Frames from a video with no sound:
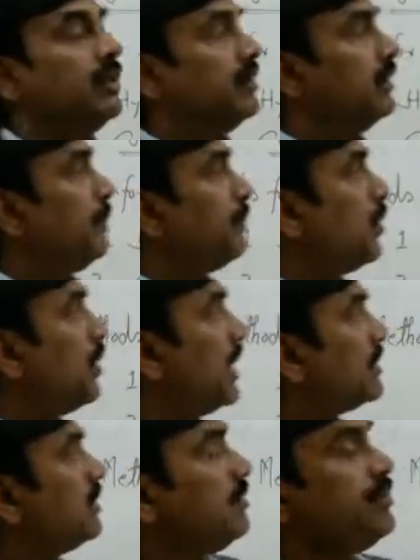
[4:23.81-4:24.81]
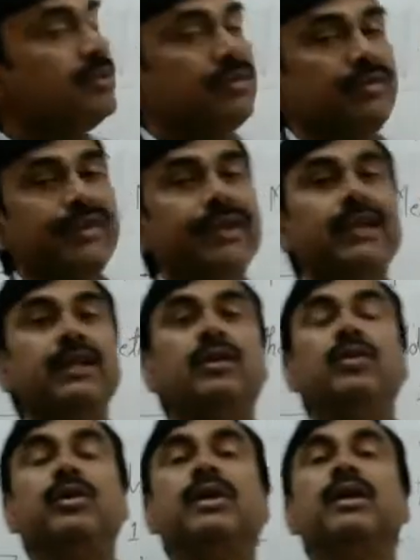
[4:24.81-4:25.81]
the production was very
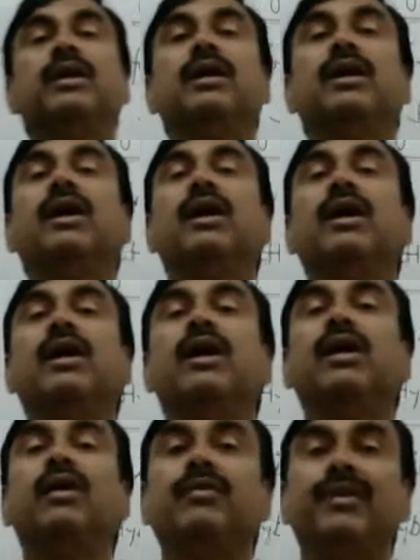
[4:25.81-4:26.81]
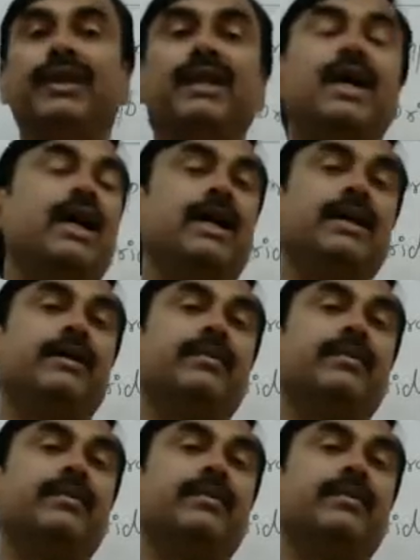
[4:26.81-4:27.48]
good, very high.